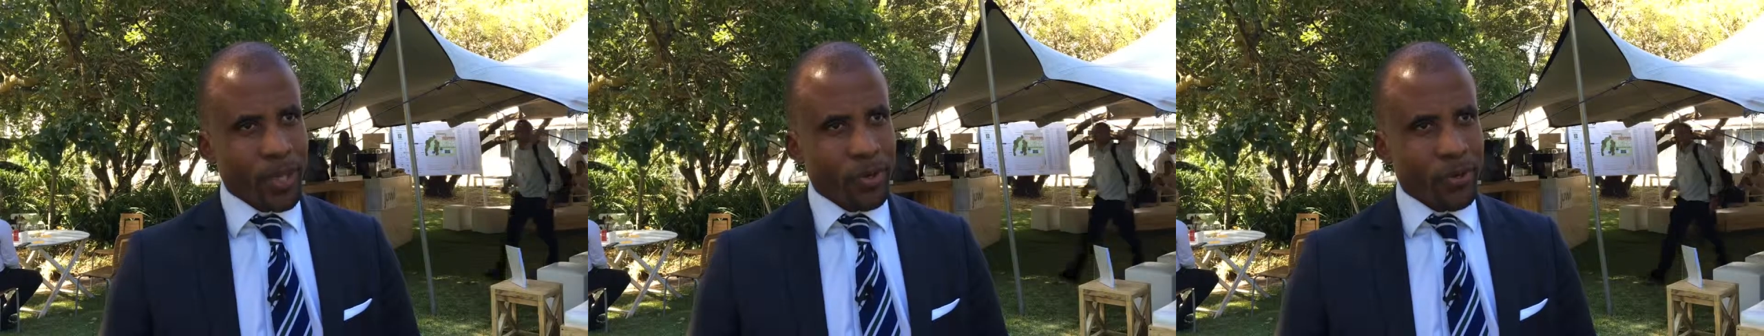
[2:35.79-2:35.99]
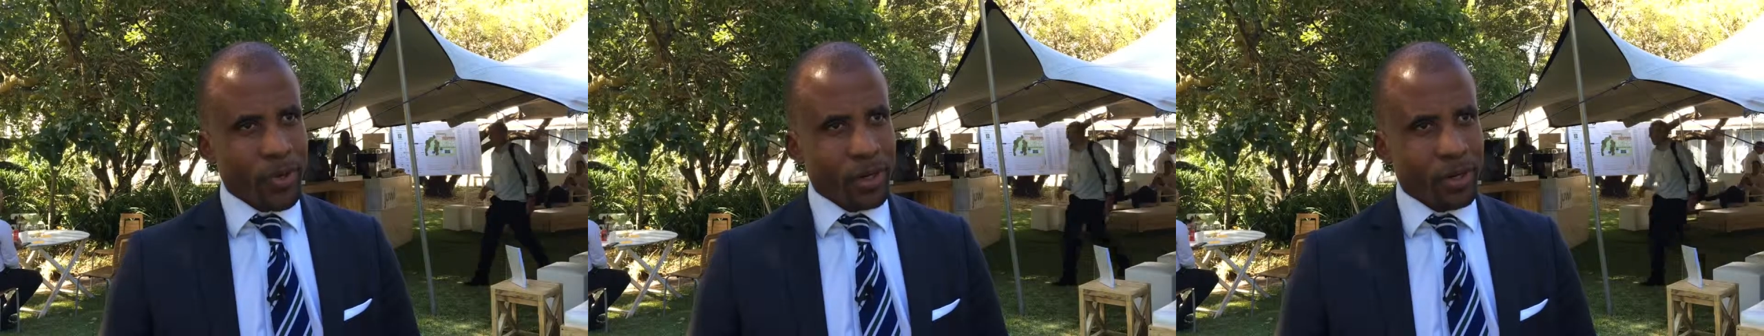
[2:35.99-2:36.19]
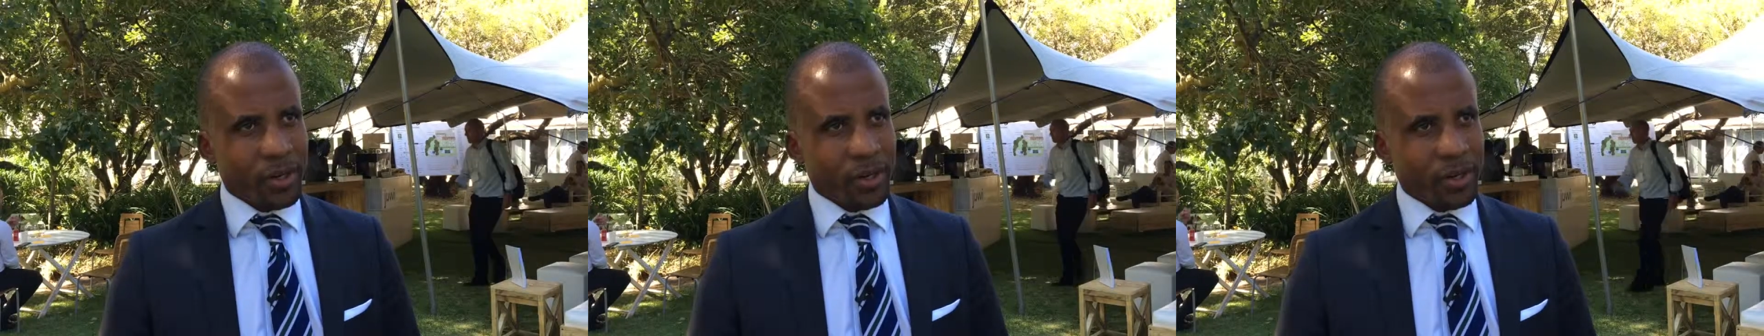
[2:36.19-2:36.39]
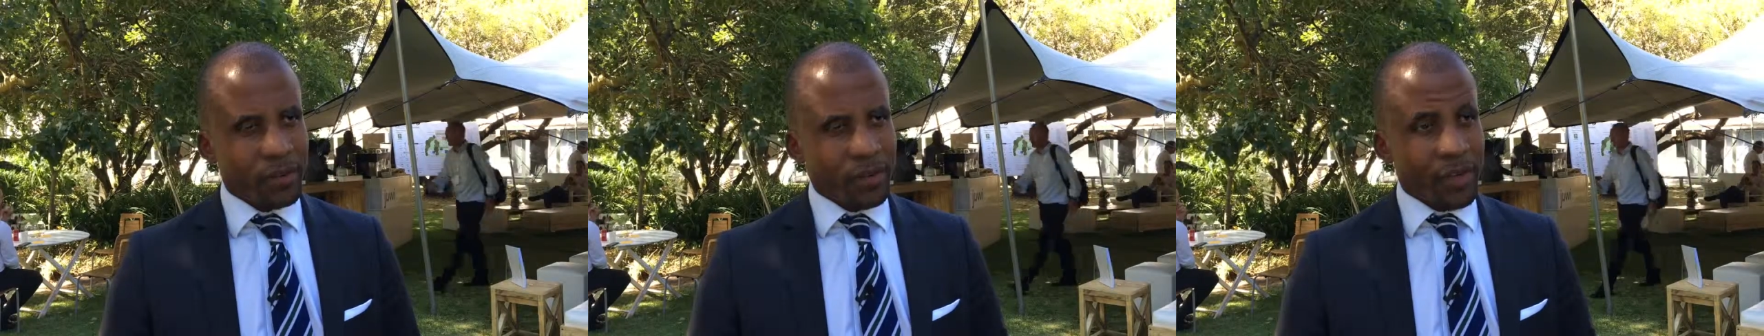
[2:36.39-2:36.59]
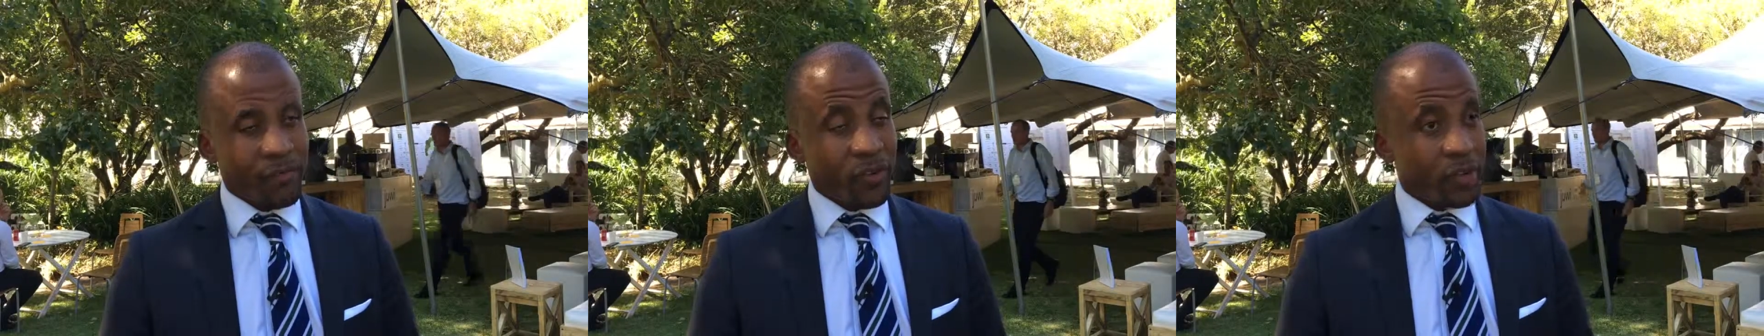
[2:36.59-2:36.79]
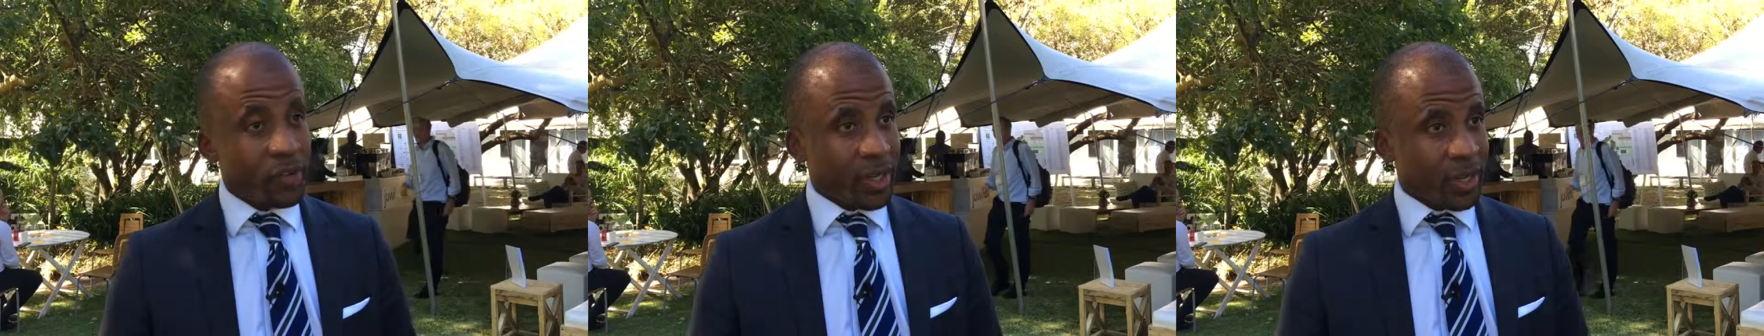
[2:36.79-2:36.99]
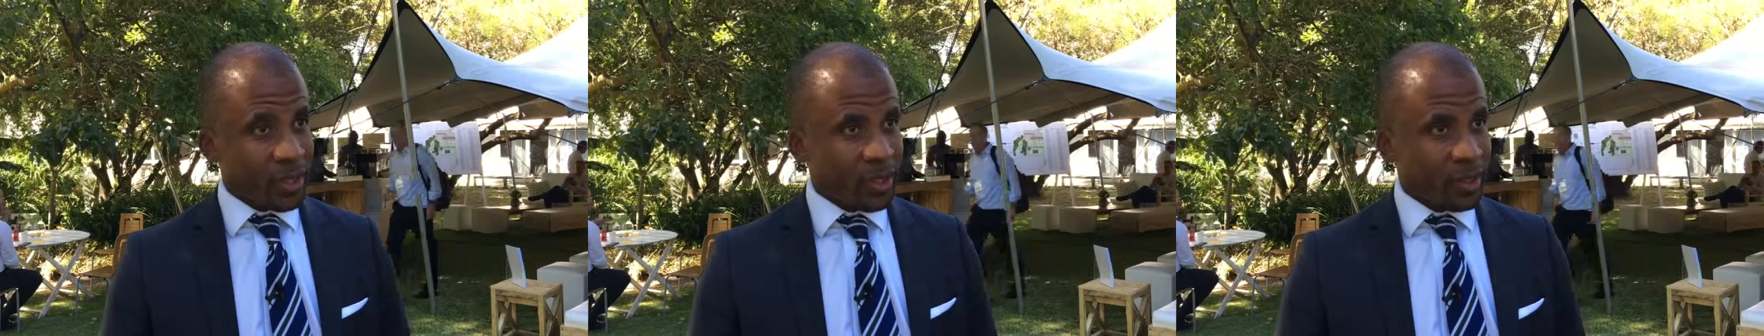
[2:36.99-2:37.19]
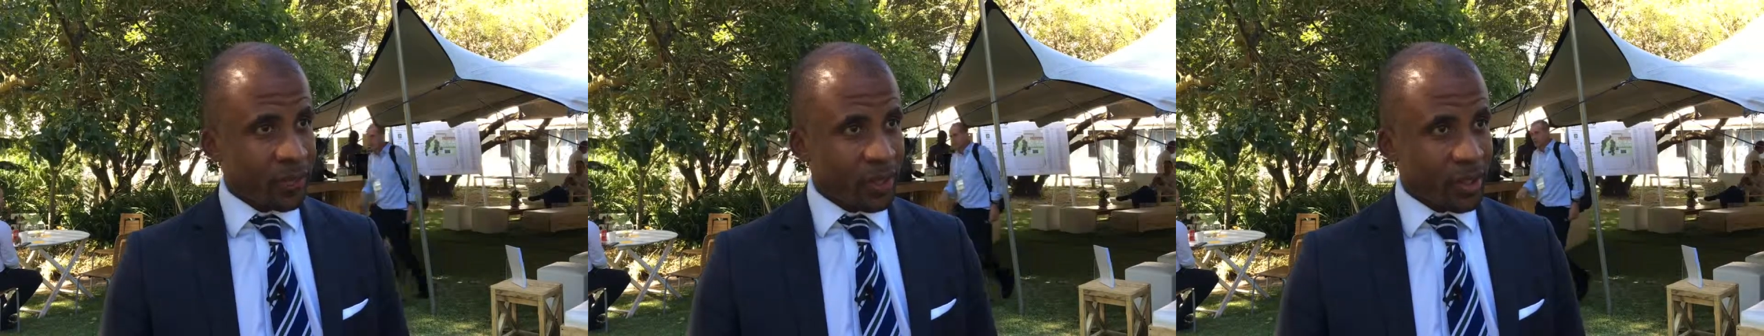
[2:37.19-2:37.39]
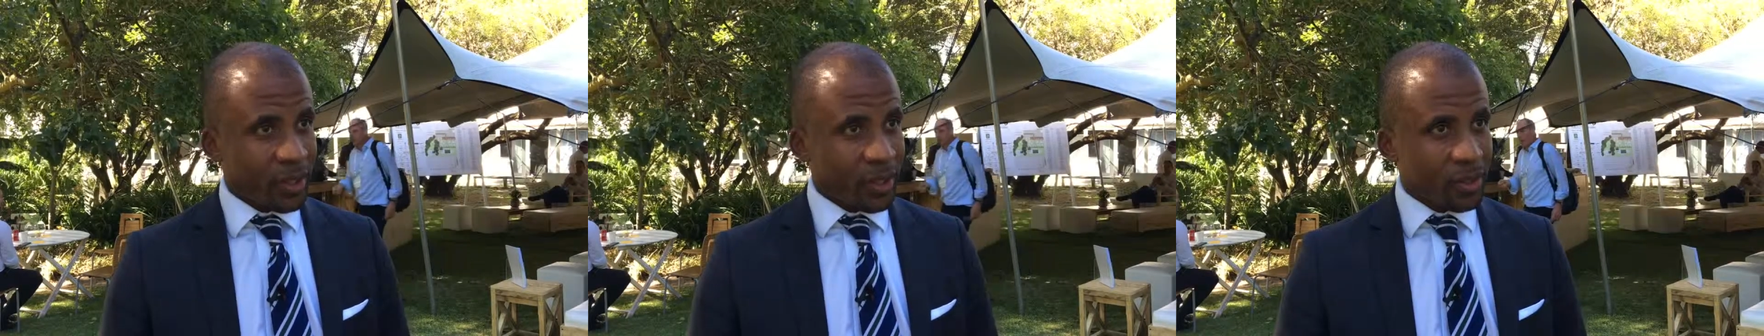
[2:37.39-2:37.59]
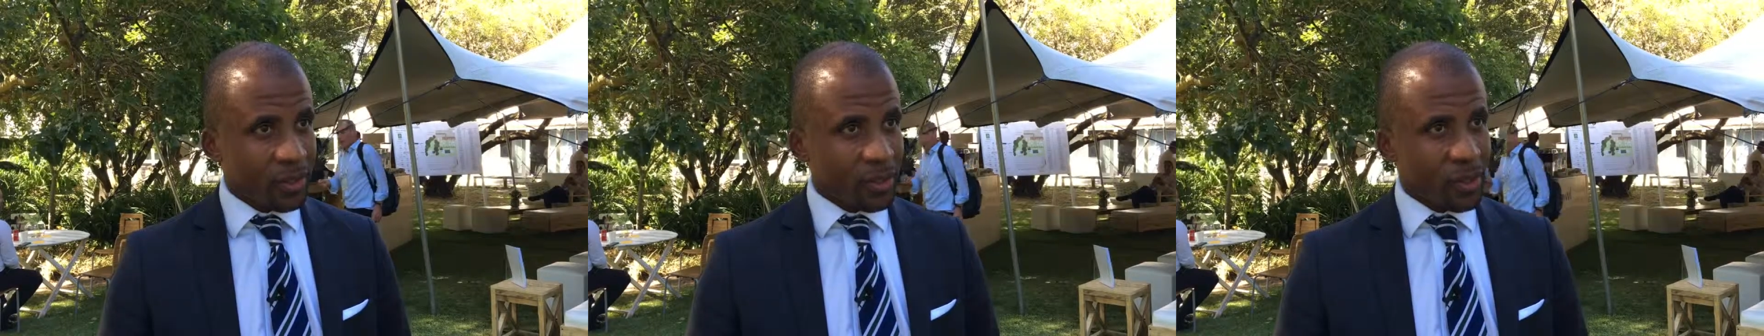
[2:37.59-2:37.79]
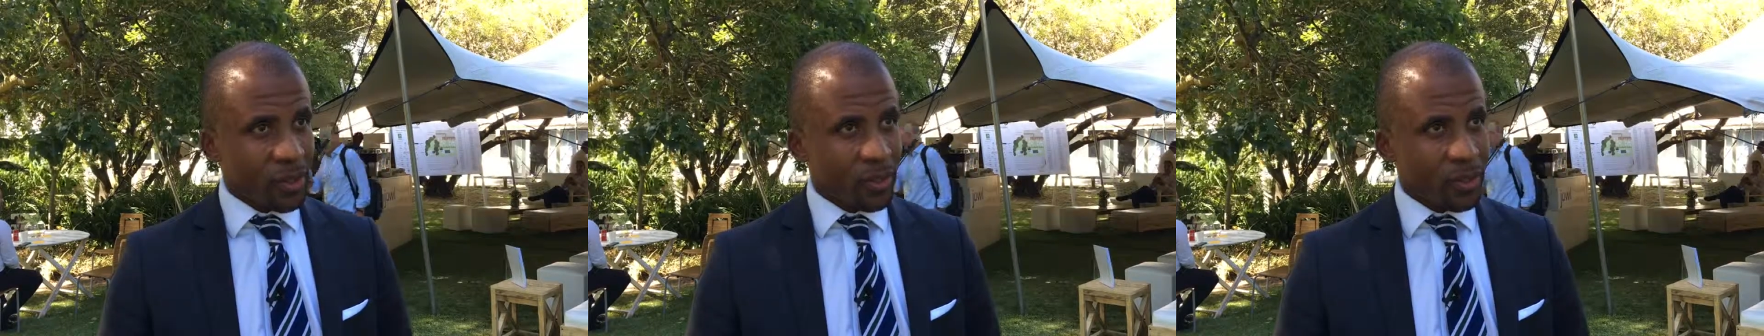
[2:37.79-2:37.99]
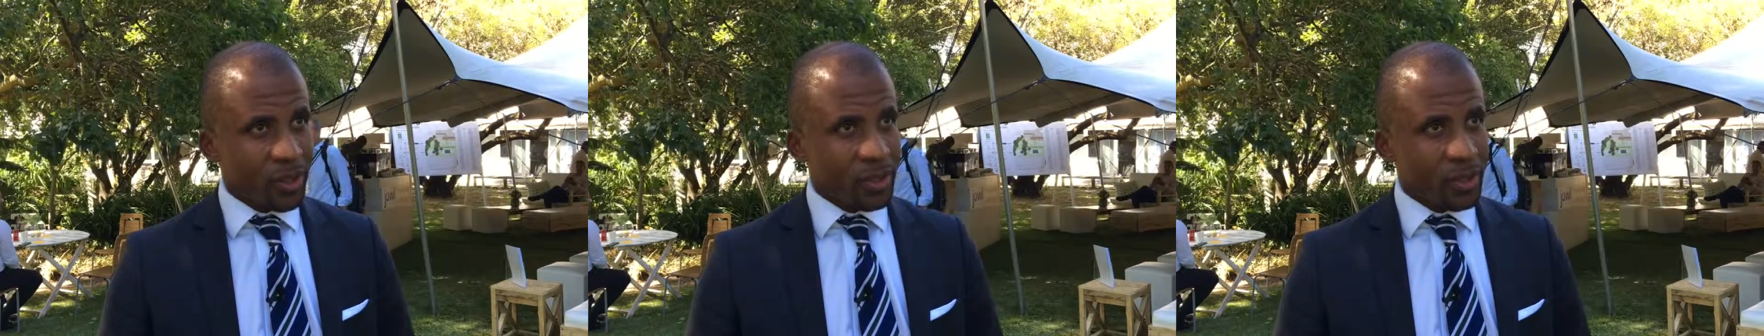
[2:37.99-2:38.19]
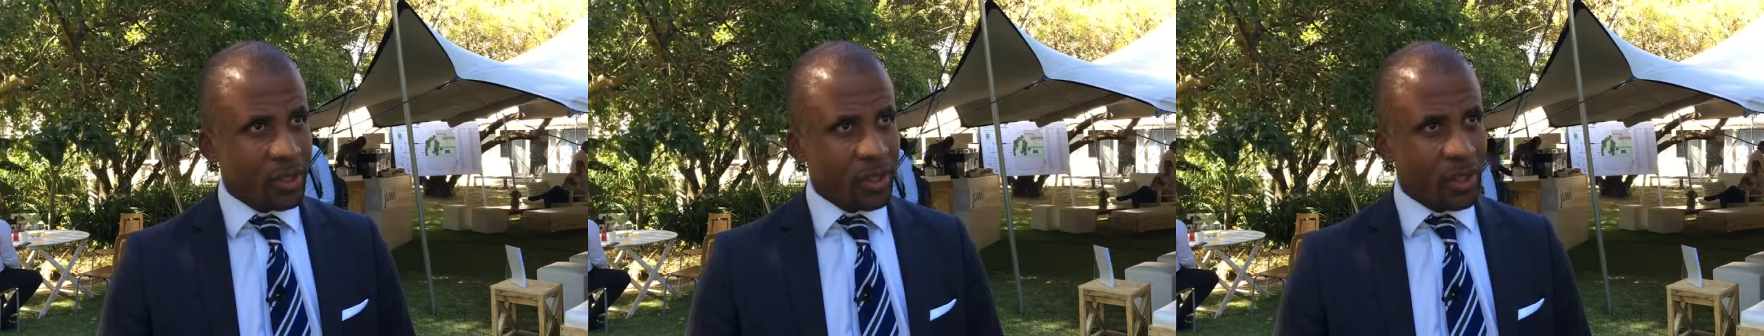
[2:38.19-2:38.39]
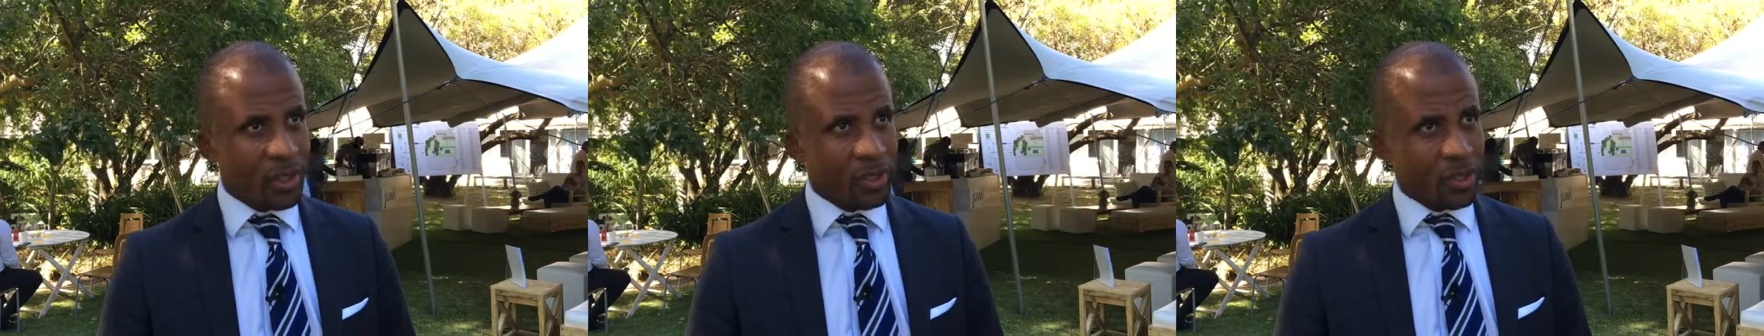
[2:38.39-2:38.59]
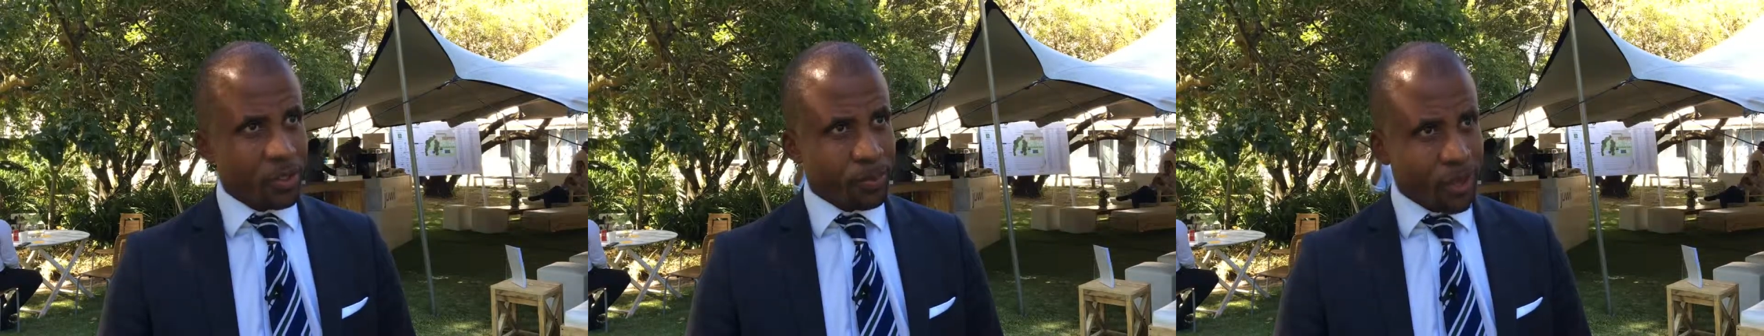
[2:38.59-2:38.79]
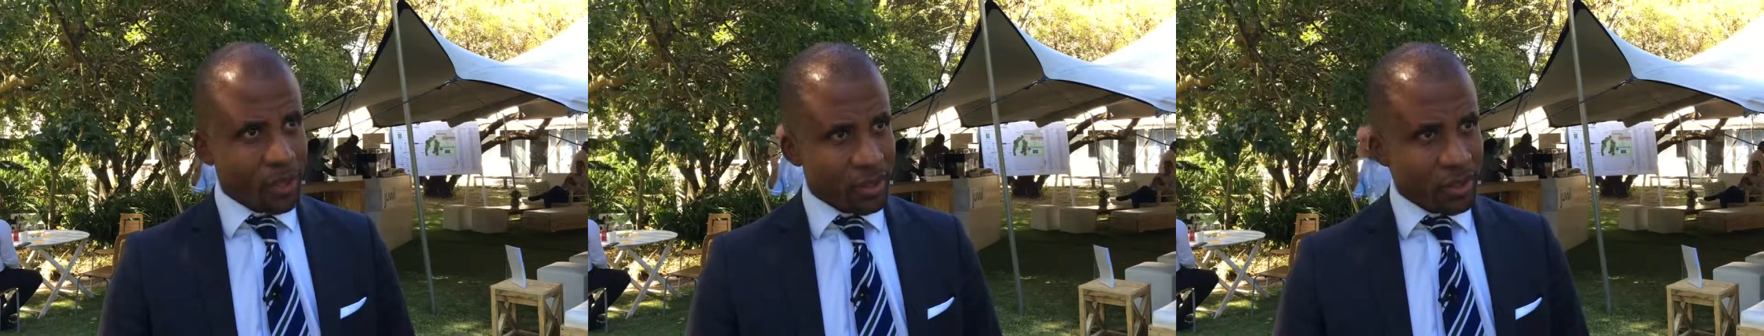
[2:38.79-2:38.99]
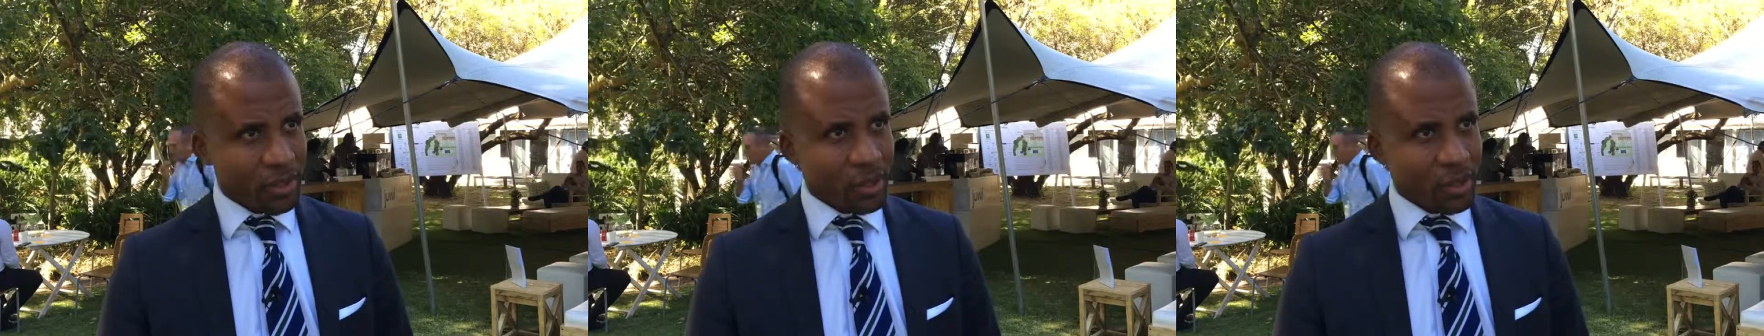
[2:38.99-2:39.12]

We are very active in the energy storage uh, space,